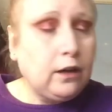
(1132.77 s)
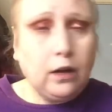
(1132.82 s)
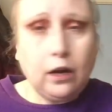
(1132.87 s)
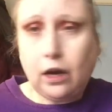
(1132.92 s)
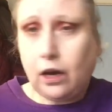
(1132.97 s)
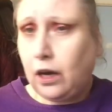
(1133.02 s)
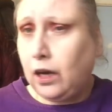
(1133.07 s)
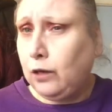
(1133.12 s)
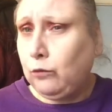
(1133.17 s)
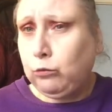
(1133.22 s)

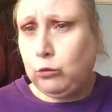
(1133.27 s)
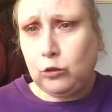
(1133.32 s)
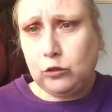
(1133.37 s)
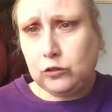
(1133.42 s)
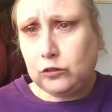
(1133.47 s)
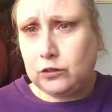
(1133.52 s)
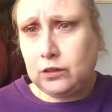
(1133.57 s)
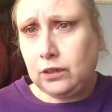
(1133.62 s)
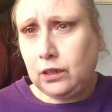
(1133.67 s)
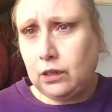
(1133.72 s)
I've
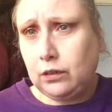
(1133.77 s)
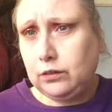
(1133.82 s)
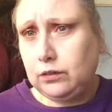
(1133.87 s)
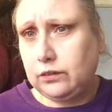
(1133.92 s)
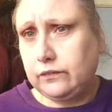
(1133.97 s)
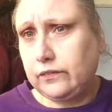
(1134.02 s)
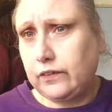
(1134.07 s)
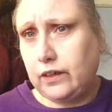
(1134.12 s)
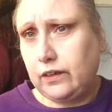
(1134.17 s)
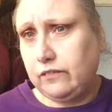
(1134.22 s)
watched a load
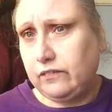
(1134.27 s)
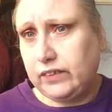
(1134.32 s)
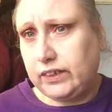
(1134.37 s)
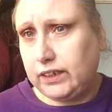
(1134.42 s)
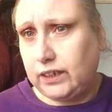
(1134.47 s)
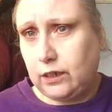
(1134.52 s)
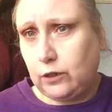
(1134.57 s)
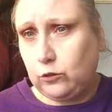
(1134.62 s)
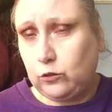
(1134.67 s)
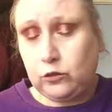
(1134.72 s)
of her
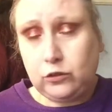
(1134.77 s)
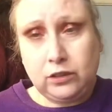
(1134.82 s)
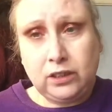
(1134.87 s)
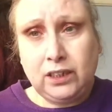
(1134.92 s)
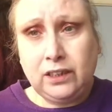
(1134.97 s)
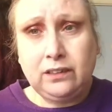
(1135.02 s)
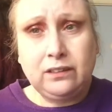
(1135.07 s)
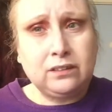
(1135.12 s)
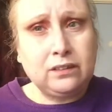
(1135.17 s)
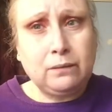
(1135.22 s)
videos.
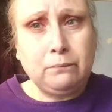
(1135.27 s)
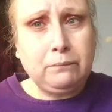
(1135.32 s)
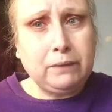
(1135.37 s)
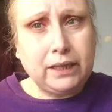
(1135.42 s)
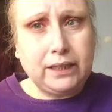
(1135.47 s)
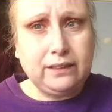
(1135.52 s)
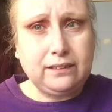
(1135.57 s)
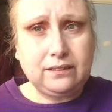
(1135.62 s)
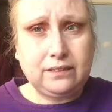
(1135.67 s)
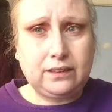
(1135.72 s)
She is
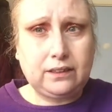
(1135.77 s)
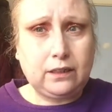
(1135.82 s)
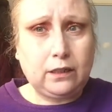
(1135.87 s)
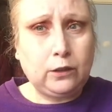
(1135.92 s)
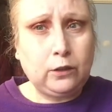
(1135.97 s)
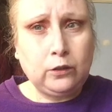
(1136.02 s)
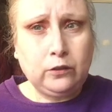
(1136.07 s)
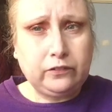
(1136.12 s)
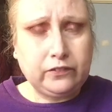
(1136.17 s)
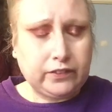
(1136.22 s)
amazing. I
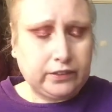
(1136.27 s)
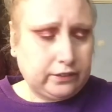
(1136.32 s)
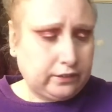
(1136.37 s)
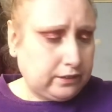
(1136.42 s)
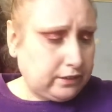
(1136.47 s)
love her.